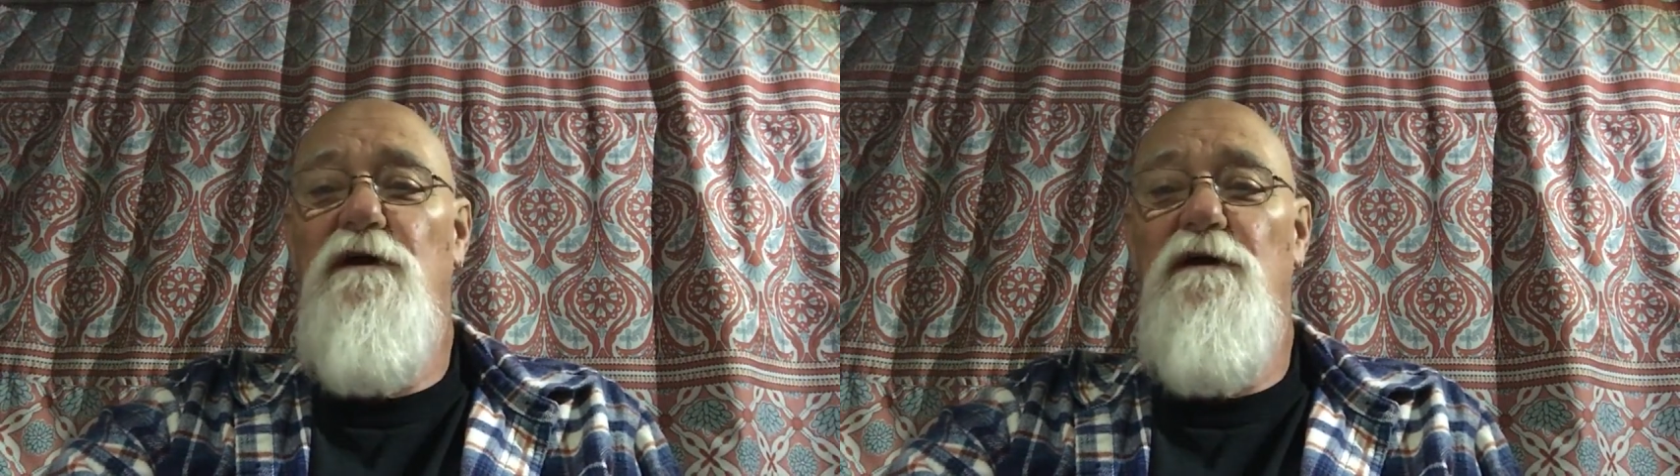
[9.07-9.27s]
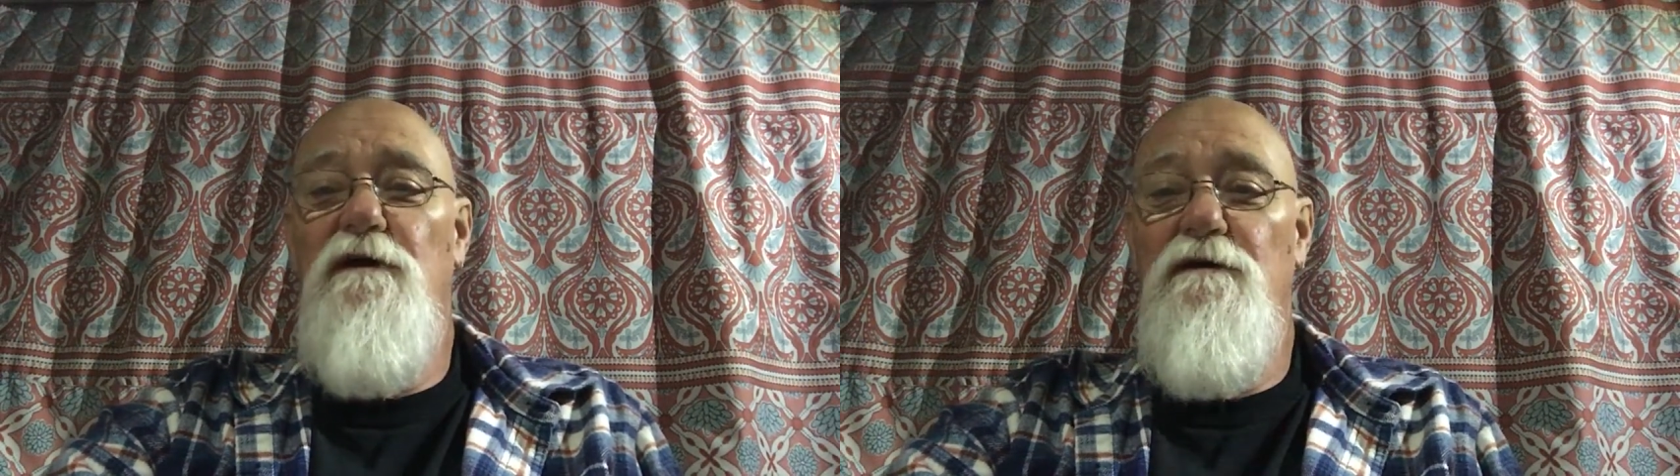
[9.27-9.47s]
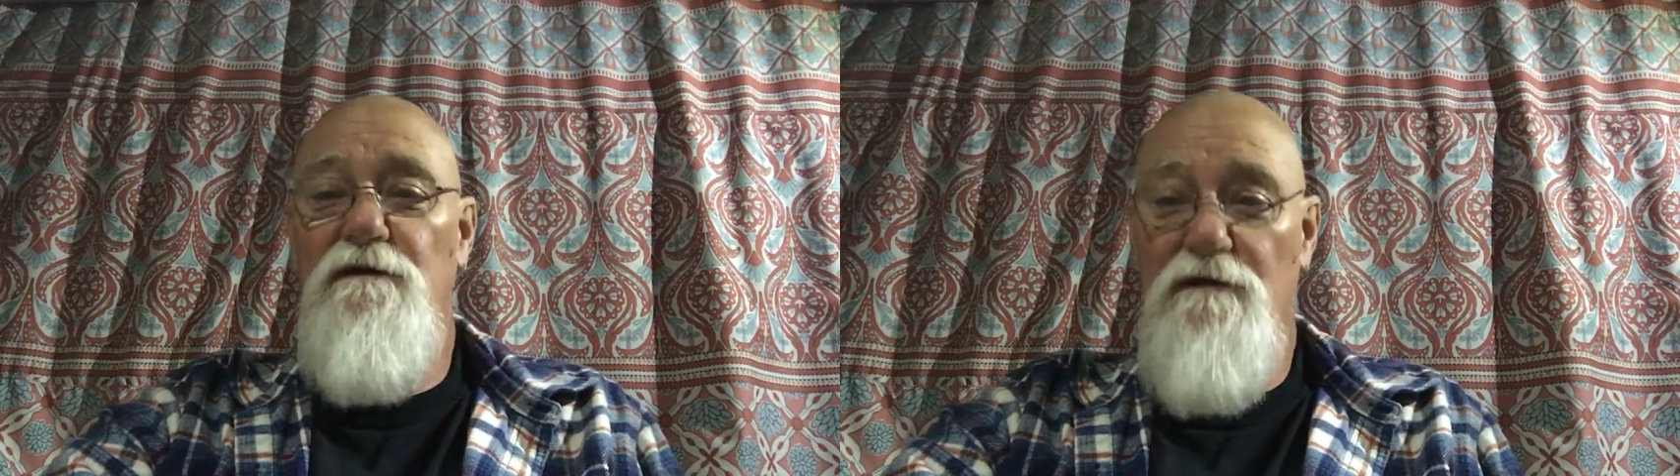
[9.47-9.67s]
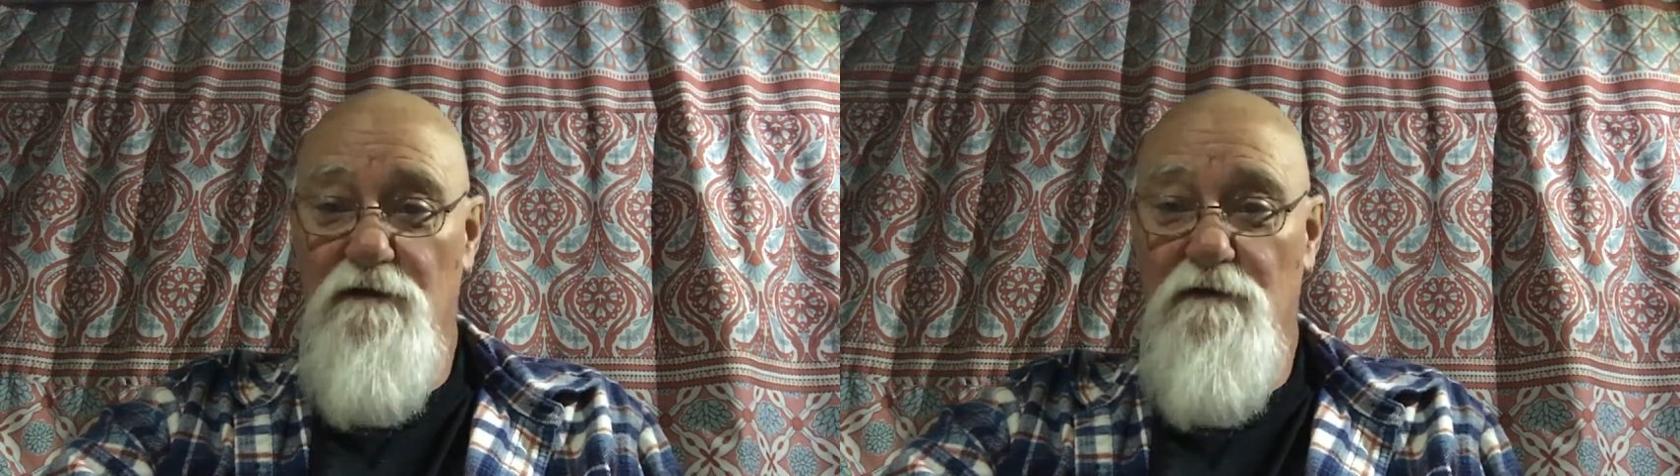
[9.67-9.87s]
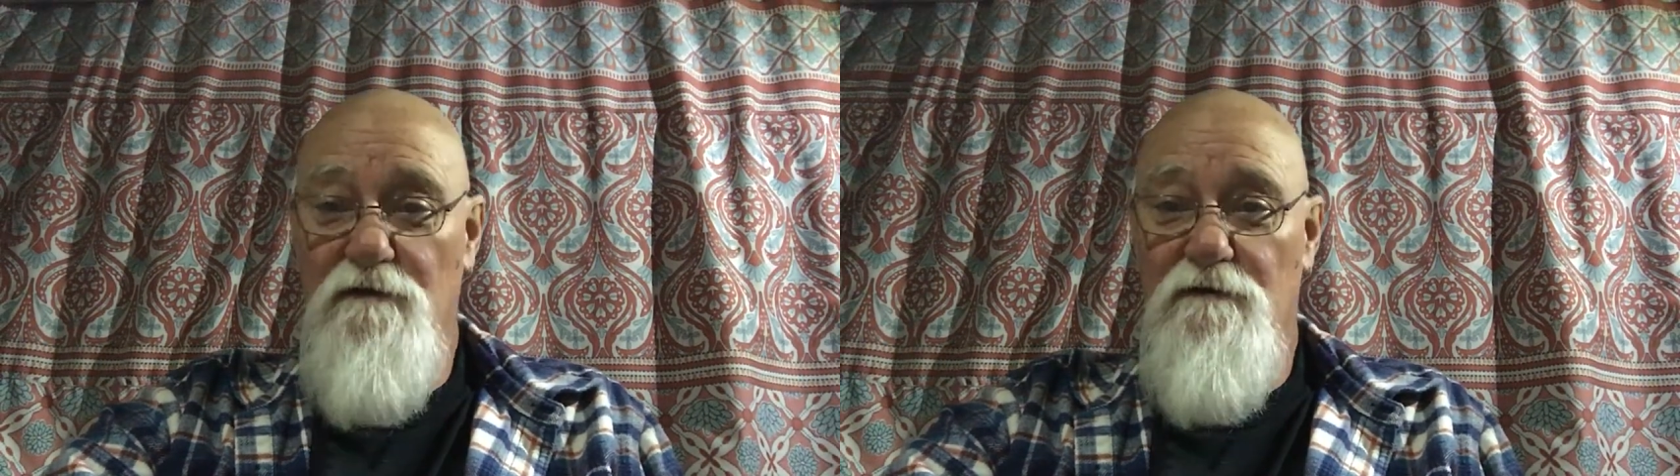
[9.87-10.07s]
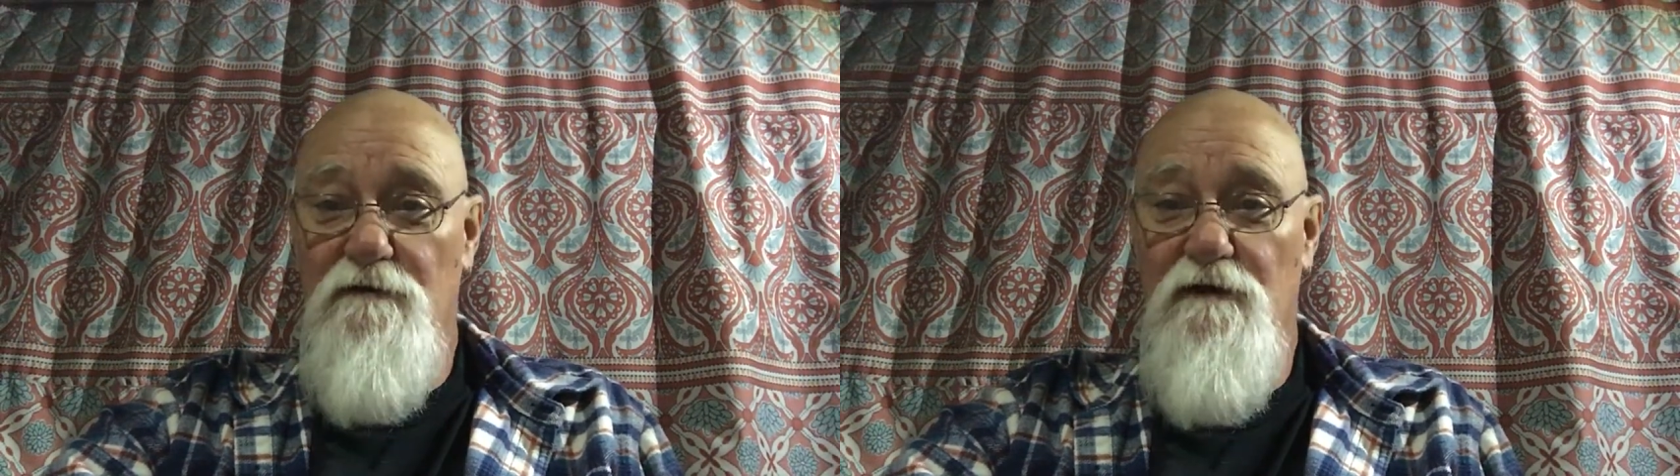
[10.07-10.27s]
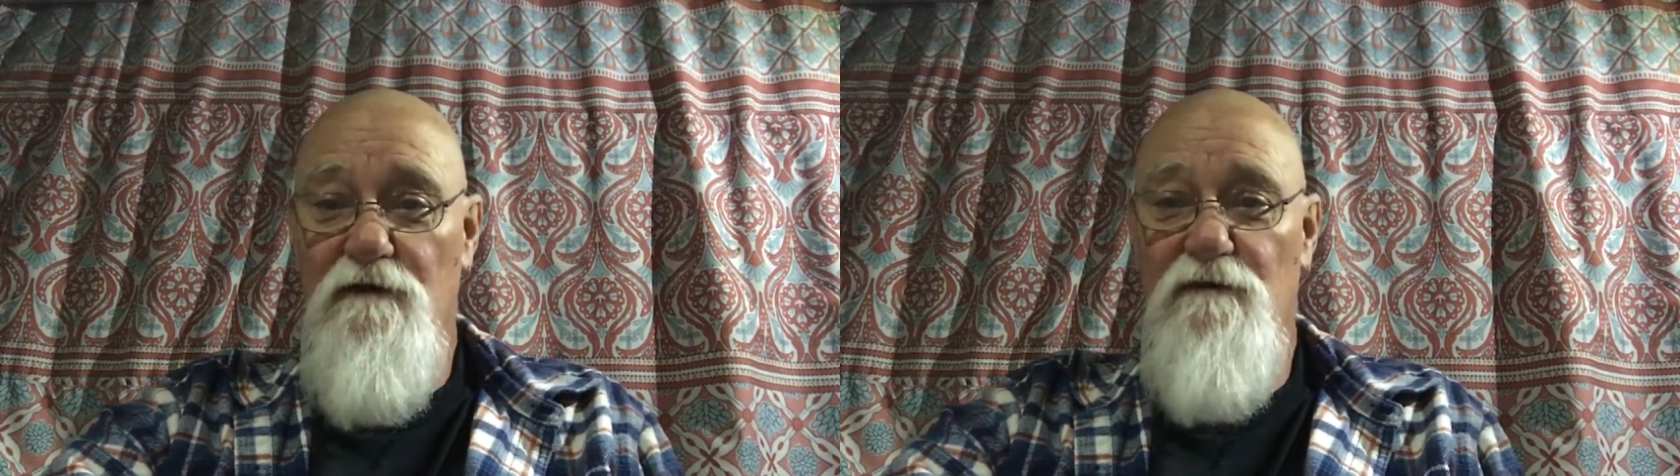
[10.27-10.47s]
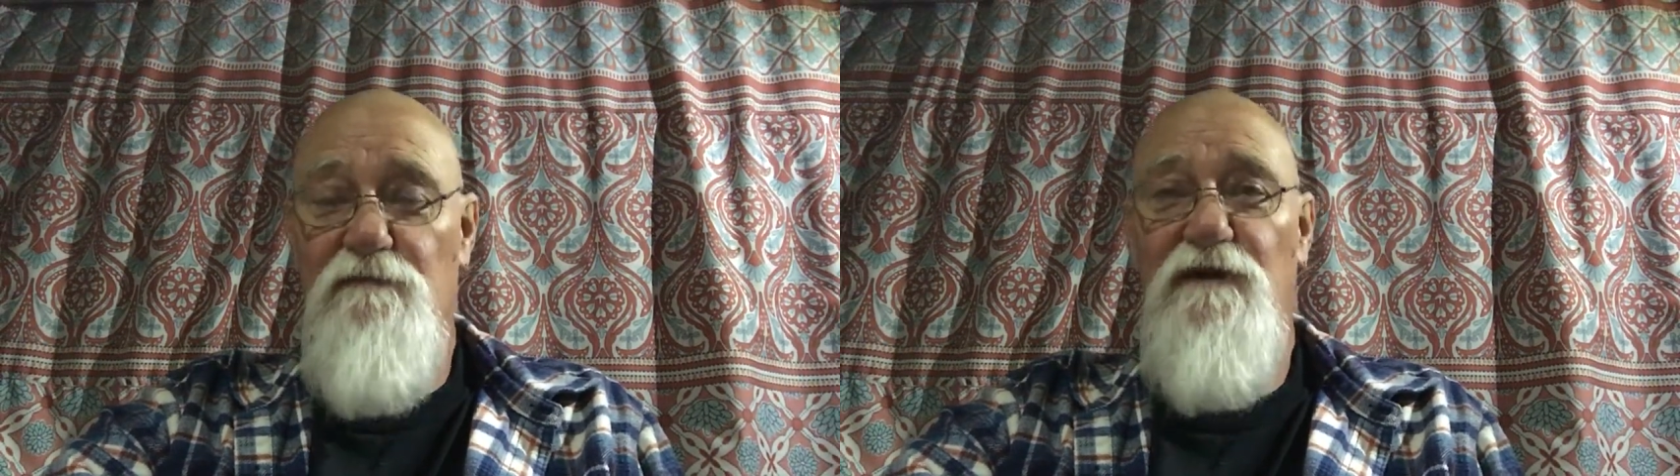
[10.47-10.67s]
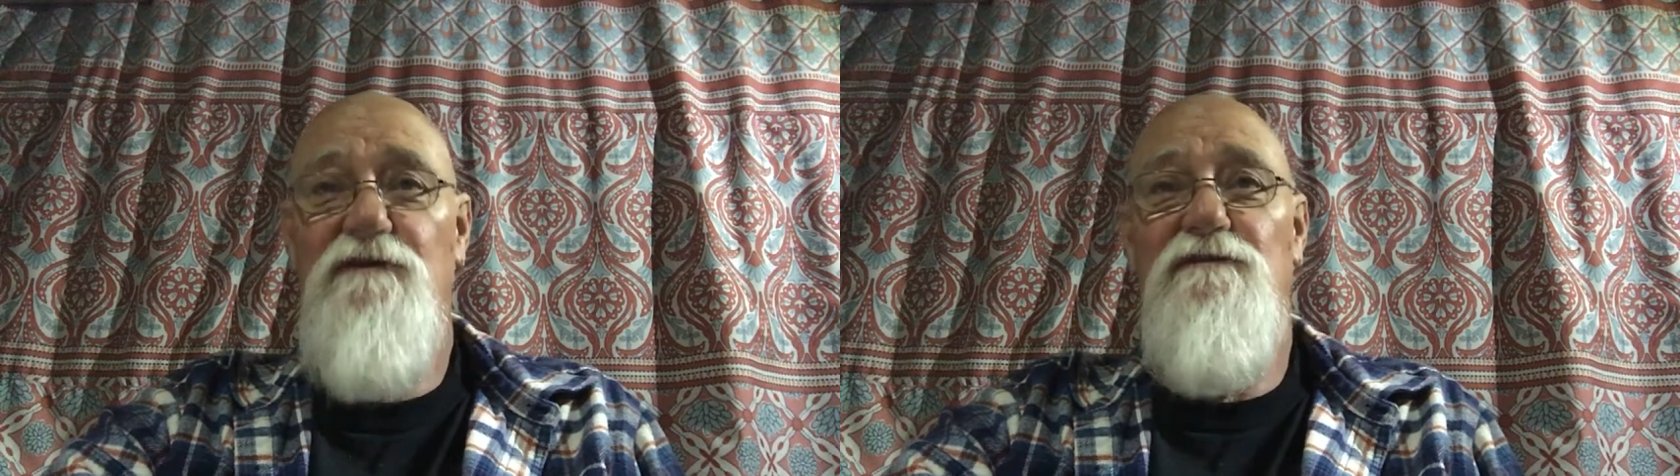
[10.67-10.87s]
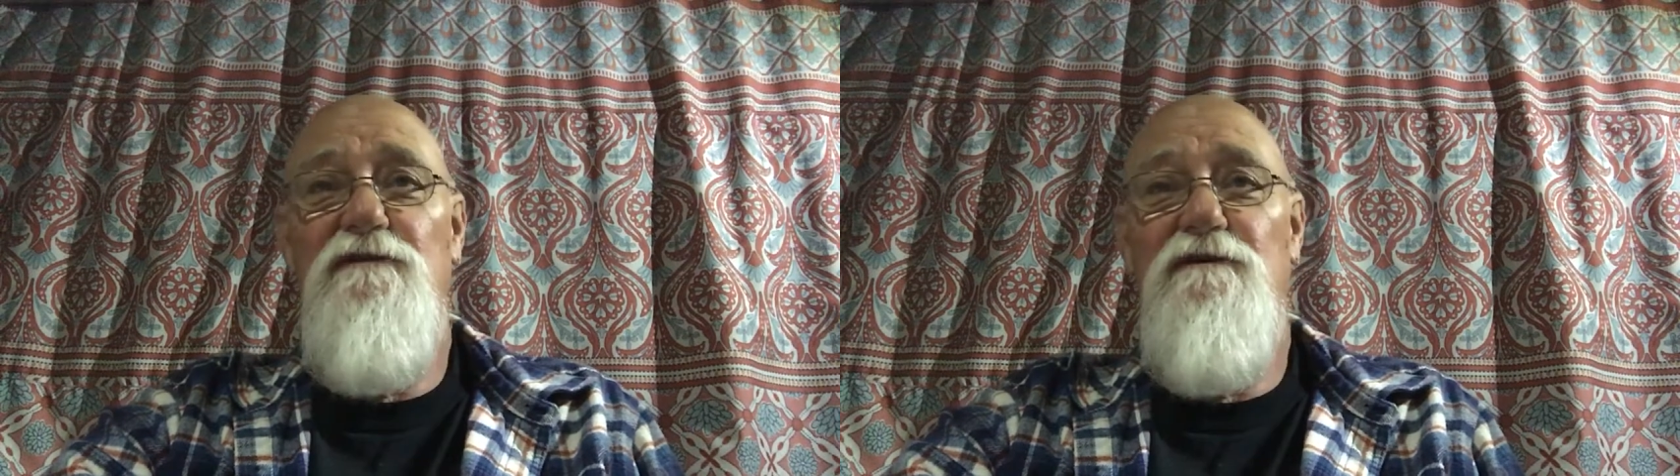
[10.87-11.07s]
and
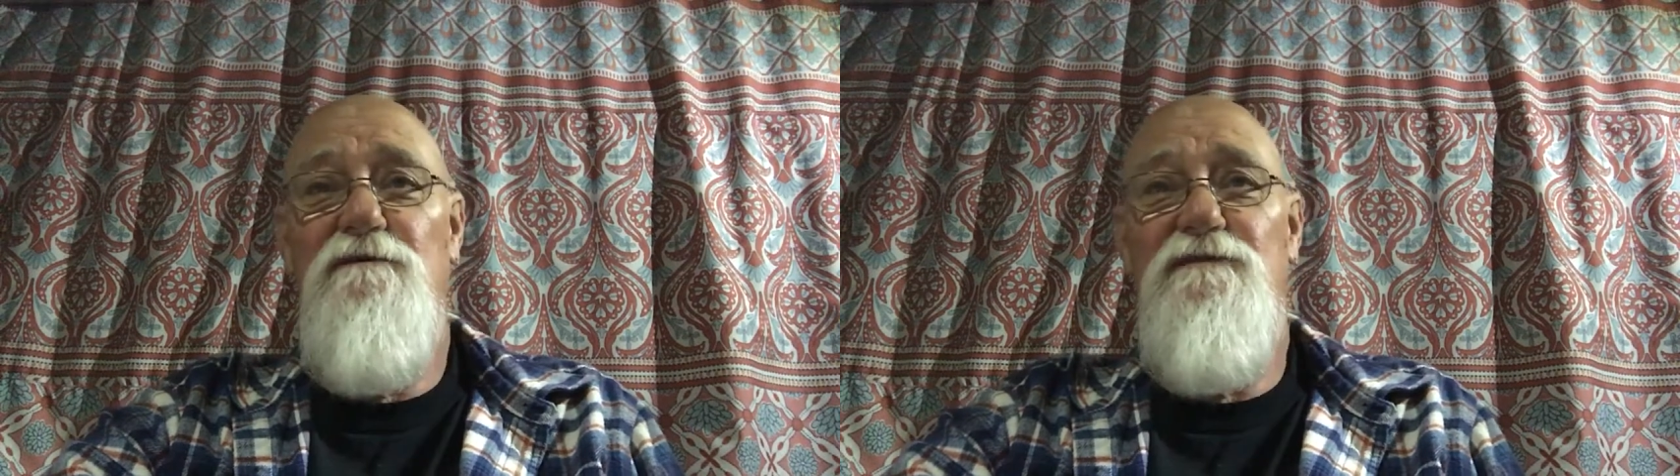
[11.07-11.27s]
Mick is here,